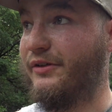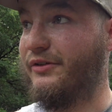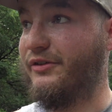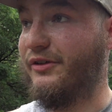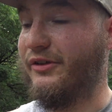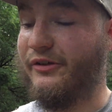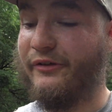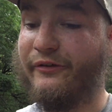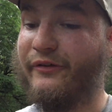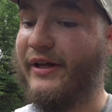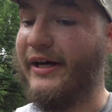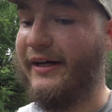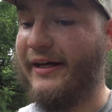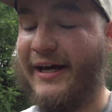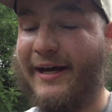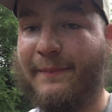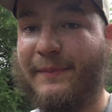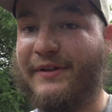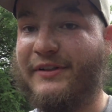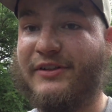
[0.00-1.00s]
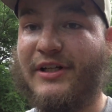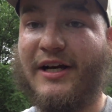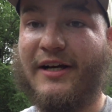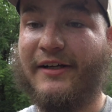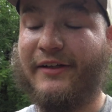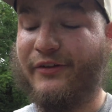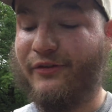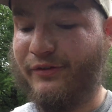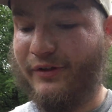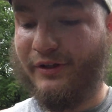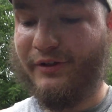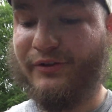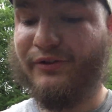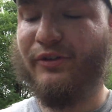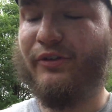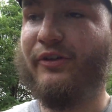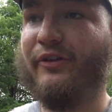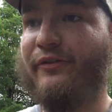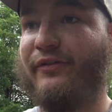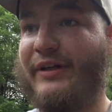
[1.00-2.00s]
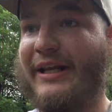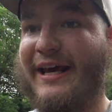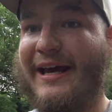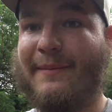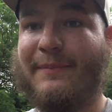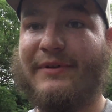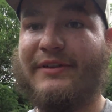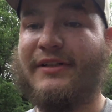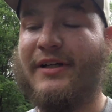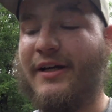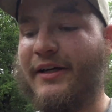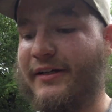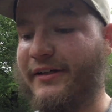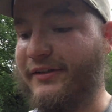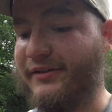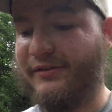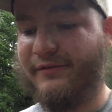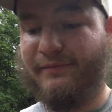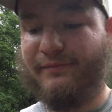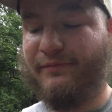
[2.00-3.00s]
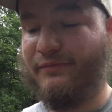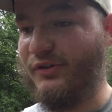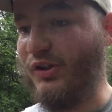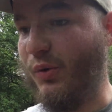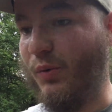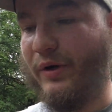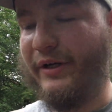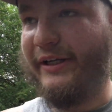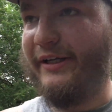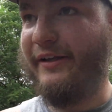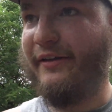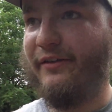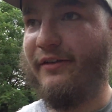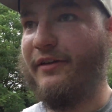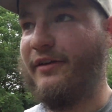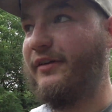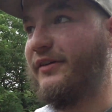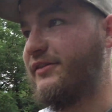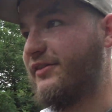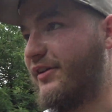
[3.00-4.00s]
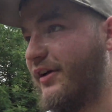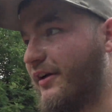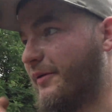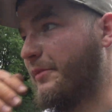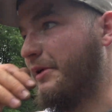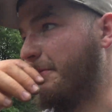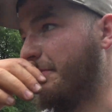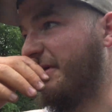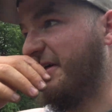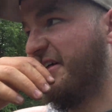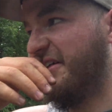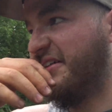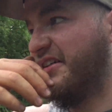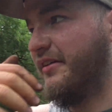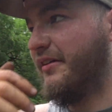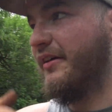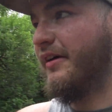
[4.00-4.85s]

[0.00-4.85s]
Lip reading: So if that happens August 1st, or if it happens August 20th, it's gonna be planted.